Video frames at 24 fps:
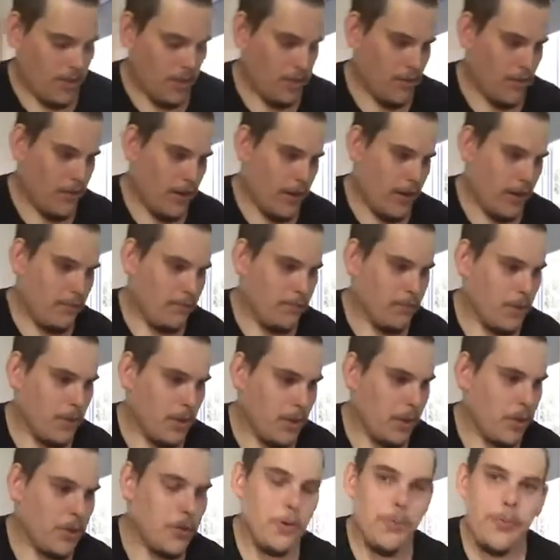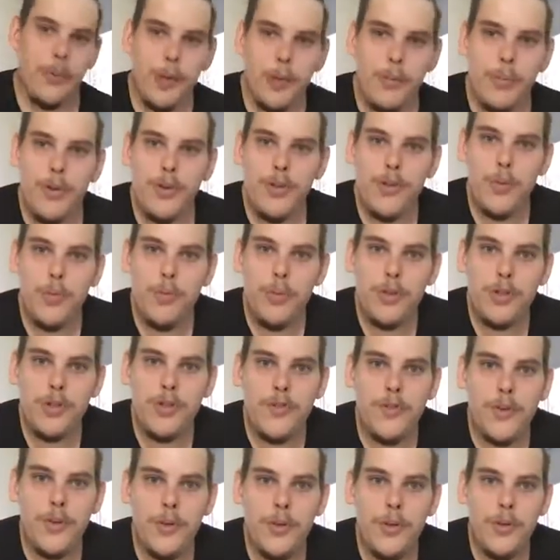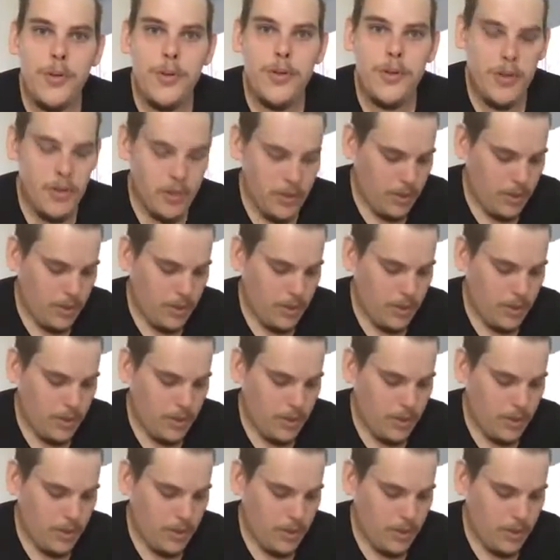of a little bit of bush food